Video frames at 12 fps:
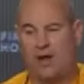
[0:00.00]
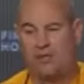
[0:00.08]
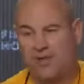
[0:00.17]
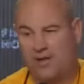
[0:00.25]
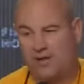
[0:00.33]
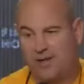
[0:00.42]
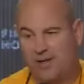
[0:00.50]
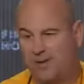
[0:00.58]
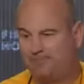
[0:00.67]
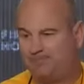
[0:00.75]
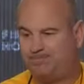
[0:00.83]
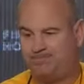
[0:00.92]
think,
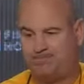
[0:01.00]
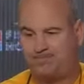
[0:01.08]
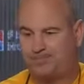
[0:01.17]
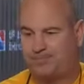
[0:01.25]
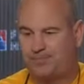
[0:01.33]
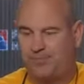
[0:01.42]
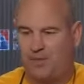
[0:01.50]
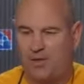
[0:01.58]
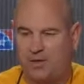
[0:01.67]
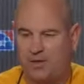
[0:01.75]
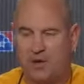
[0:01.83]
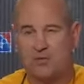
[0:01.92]
you
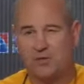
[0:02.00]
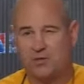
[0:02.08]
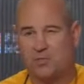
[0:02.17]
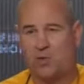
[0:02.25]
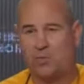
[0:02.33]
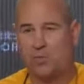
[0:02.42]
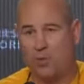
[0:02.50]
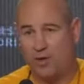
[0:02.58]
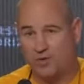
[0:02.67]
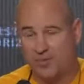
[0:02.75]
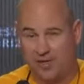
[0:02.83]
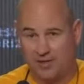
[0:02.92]
know, there's more
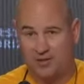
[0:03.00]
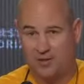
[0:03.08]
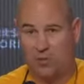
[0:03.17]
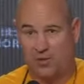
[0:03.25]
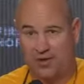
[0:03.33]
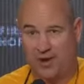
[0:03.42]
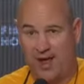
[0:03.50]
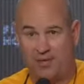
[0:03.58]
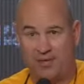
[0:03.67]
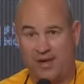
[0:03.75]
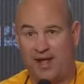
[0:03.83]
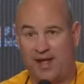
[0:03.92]
points being scored now
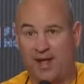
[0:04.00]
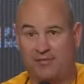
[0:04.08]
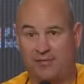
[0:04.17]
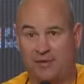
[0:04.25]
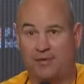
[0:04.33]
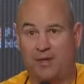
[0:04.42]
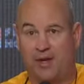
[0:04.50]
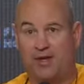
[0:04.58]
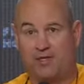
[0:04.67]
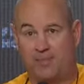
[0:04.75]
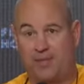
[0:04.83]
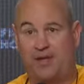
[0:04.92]
than ever,
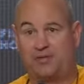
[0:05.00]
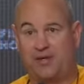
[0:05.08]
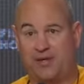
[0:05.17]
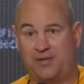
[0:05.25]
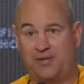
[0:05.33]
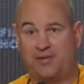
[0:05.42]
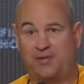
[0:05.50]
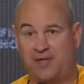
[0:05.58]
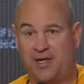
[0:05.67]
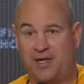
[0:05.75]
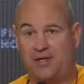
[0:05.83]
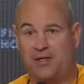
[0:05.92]
especially in this
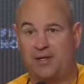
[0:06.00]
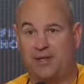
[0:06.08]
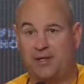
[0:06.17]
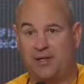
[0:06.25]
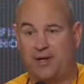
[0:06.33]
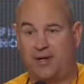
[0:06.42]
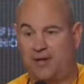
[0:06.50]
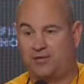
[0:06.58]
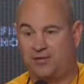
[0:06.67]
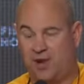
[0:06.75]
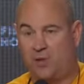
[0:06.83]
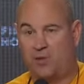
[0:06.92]
league.
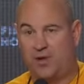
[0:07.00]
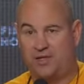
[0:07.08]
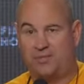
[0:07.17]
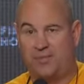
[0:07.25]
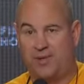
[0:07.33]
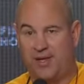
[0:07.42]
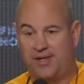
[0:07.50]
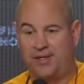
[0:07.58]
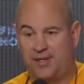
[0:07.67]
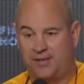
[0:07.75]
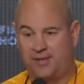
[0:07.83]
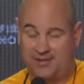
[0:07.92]
There's always been
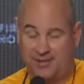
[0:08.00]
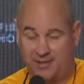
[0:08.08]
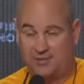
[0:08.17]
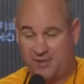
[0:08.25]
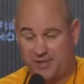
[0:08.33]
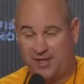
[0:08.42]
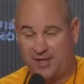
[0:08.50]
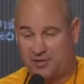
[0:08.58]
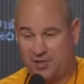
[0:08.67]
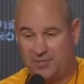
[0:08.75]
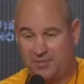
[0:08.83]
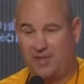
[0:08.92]
this has
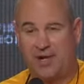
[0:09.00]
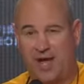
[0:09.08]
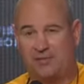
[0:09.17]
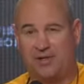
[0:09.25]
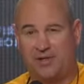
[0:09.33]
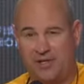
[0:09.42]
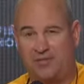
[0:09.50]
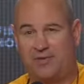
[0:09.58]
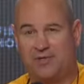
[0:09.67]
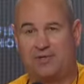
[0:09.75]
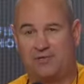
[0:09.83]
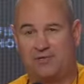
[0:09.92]
traditionally been kind of a
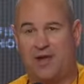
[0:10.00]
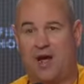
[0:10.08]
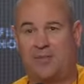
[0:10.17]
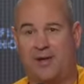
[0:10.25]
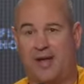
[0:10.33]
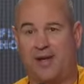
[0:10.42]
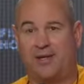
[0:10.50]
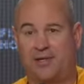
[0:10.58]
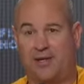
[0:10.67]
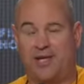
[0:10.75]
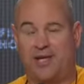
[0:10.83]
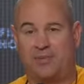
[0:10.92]
defensive-dominated
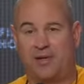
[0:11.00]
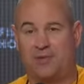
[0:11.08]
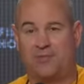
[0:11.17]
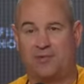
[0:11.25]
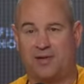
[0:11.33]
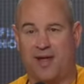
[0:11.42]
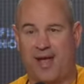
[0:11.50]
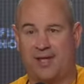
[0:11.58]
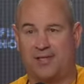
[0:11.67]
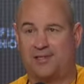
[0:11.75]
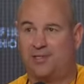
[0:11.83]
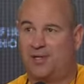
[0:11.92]
league, but over the
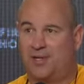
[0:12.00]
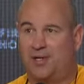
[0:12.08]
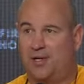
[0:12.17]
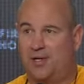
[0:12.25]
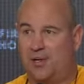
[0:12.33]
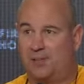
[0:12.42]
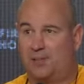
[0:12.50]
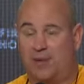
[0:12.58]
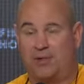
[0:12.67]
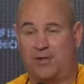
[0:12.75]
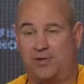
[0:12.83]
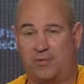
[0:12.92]
last
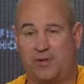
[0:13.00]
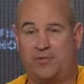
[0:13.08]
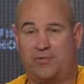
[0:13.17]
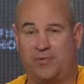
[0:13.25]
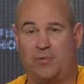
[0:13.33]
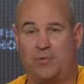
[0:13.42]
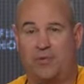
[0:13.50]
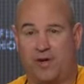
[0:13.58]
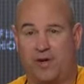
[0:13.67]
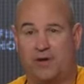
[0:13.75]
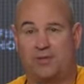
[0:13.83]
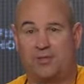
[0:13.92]
probably 3 or 4
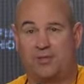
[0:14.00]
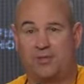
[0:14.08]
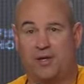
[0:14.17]
years,